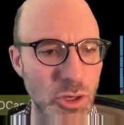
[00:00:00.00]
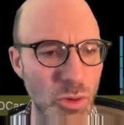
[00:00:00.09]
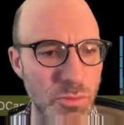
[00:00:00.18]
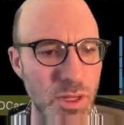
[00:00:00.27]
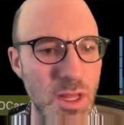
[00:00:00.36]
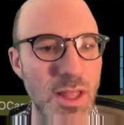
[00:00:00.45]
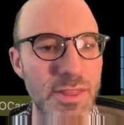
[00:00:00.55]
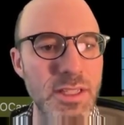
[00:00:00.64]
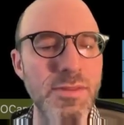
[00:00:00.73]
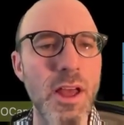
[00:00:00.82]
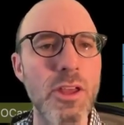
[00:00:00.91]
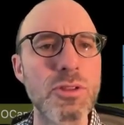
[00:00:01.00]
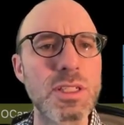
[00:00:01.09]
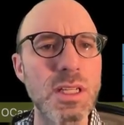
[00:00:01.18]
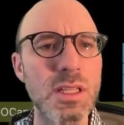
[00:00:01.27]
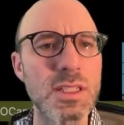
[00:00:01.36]
Oh, this value
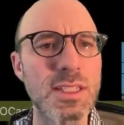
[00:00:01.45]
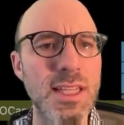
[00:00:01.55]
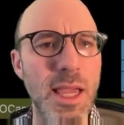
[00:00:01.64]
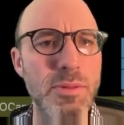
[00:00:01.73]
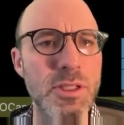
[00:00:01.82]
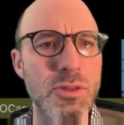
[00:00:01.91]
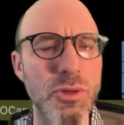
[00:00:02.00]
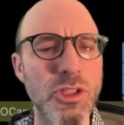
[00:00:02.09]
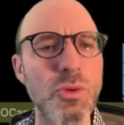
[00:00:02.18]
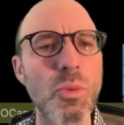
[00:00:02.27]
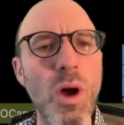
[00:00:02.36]
still escapes its region.